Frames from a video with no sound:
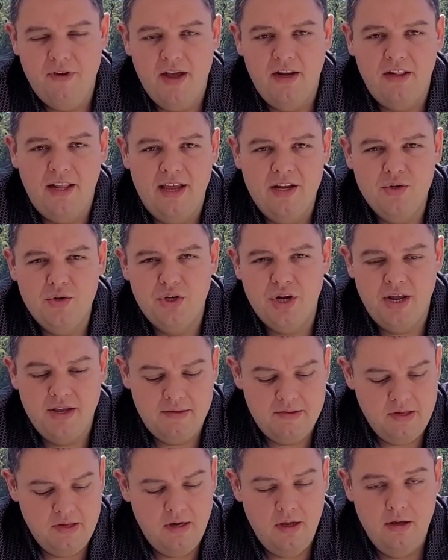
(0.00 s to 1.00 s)
had lamb
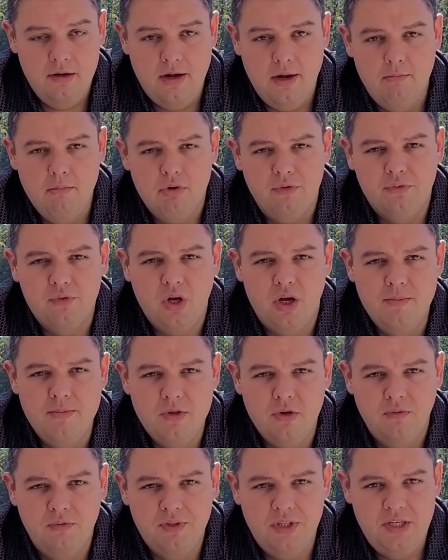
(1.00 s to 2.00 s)
shanks a number of
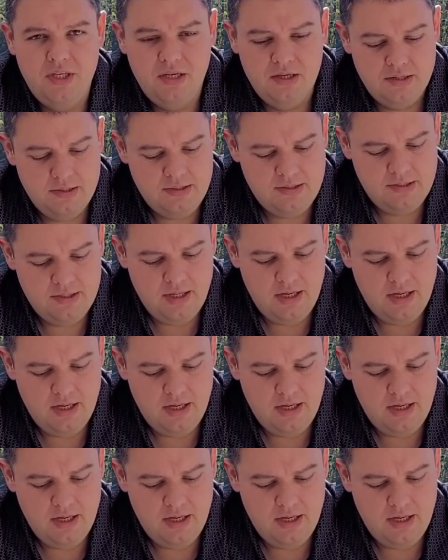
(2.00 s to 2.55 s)
times over the years.